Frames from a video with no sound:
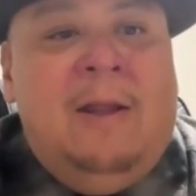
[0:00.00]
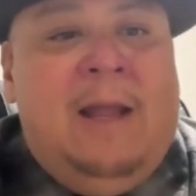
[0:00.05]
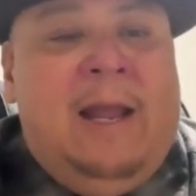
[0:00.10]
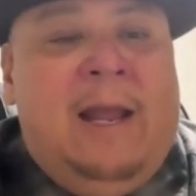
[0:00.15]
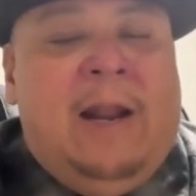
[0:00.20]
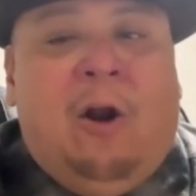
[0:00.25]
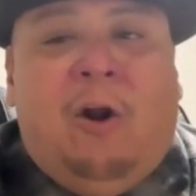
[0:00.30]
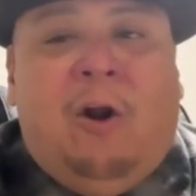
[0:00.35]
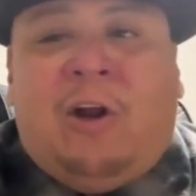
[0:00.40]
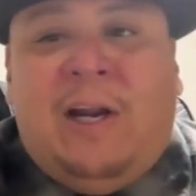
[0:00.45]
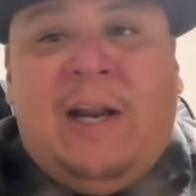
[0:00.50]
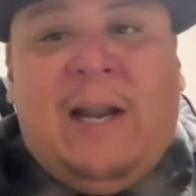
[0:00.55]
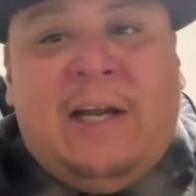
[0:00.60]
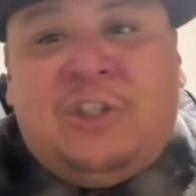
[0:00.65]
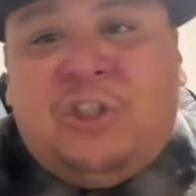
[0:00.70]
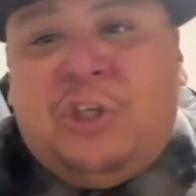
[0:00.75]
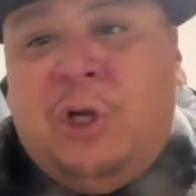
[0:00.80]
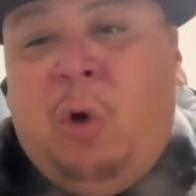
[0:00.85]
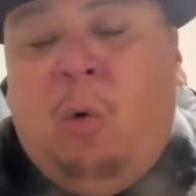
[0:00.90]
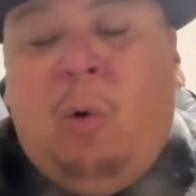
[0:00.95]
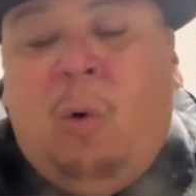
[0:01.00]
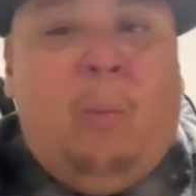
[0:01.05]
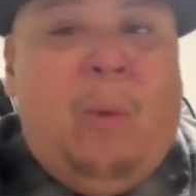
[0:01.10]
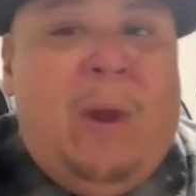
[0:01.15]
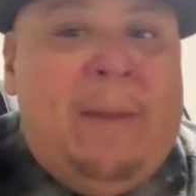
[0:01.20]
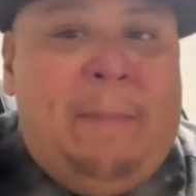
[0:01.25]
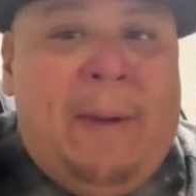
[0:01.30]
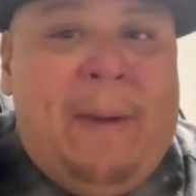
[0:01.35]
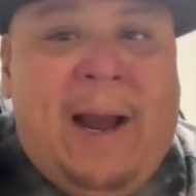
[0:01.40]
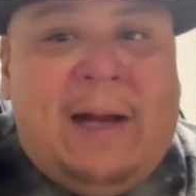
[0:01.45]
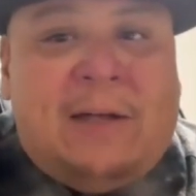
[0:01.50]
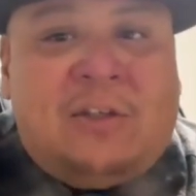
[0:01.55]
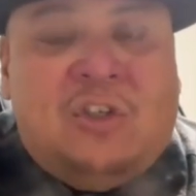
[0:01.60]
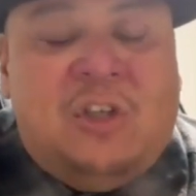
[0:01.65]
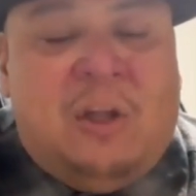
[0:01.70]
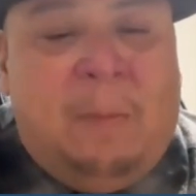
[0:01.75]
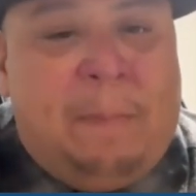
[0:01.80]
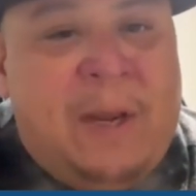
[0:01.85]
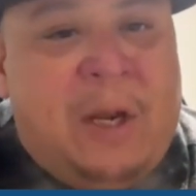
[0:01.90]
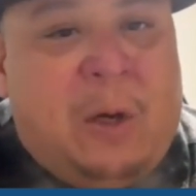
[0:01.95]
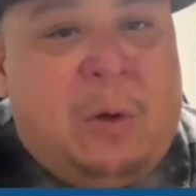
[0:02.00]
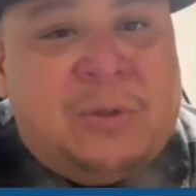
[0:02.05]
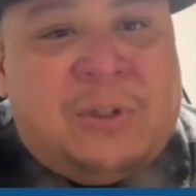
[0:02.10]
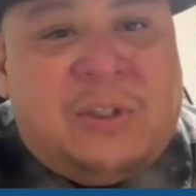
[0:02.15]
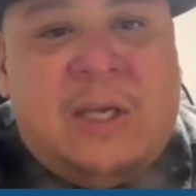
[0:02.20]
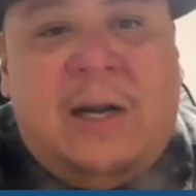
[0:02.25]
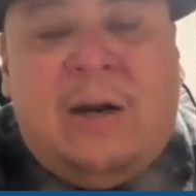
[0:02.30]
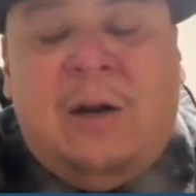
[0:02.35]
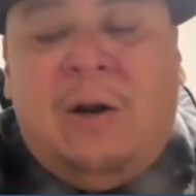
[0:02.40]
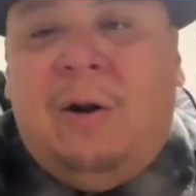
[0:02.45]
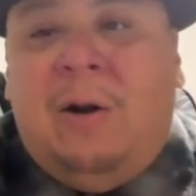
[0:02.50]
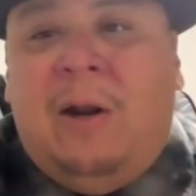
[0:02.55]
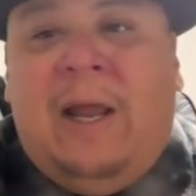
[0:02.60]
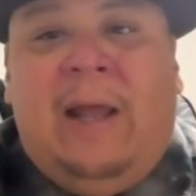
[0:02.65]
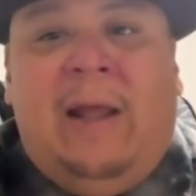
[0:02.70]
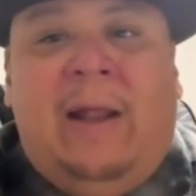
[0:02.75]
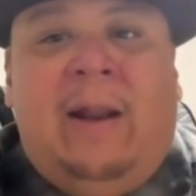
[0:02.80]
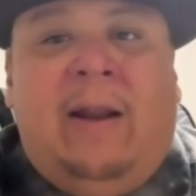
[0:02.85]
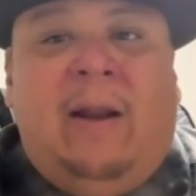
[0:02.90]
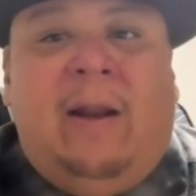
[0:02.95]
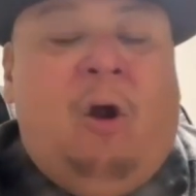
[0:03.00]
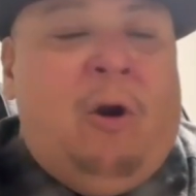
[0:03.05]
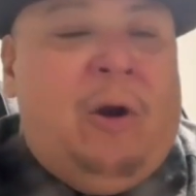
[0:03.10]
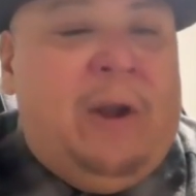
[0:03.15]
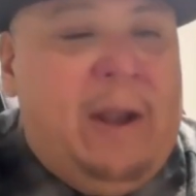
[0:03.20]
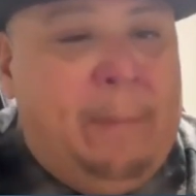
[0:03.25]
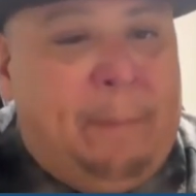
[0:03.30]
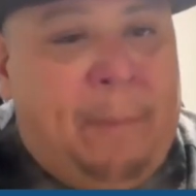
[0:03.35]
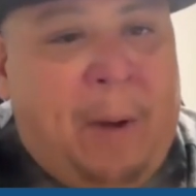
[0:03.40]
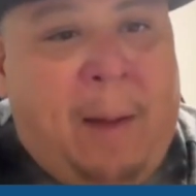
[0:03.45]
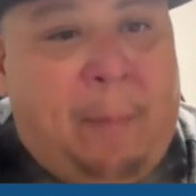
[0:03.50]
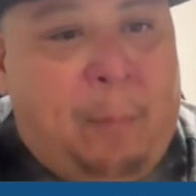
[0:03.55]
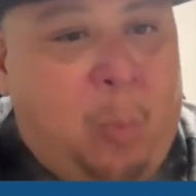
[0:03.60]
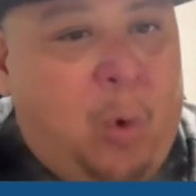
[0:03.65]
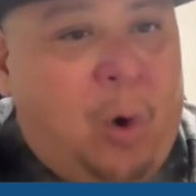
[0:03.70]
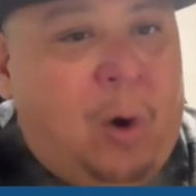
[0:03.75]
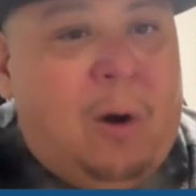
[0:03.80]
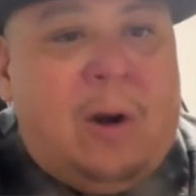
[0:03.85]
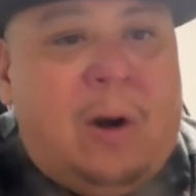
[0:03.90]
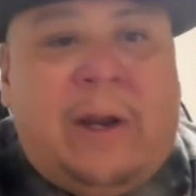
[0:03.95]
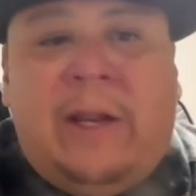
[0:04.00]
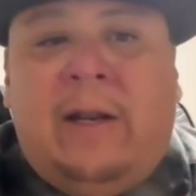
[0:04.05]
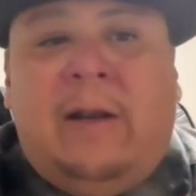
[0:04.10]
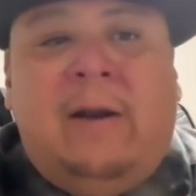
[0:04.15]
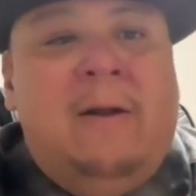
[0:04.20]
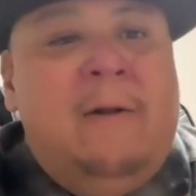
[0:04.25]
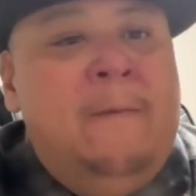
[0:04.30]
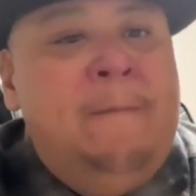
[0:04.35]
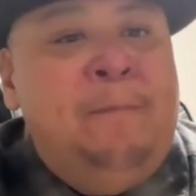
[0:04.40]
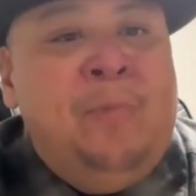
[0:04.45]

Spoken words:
And our connection going way back to the Pico Center and our hip hop work and